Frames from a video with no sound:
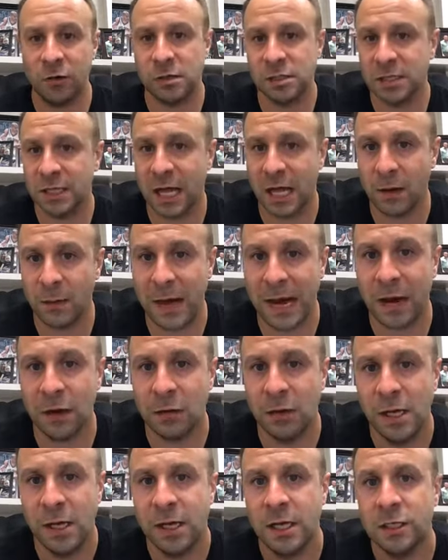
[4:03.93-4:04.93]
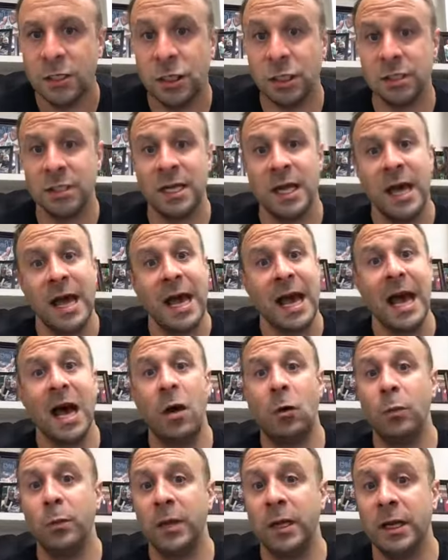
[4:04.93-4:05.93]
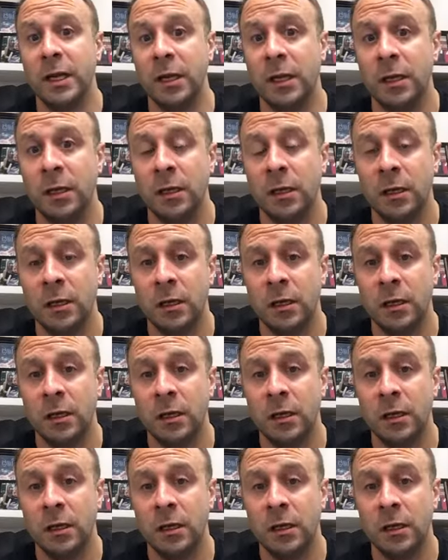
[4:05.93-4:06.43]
It's not about just helping,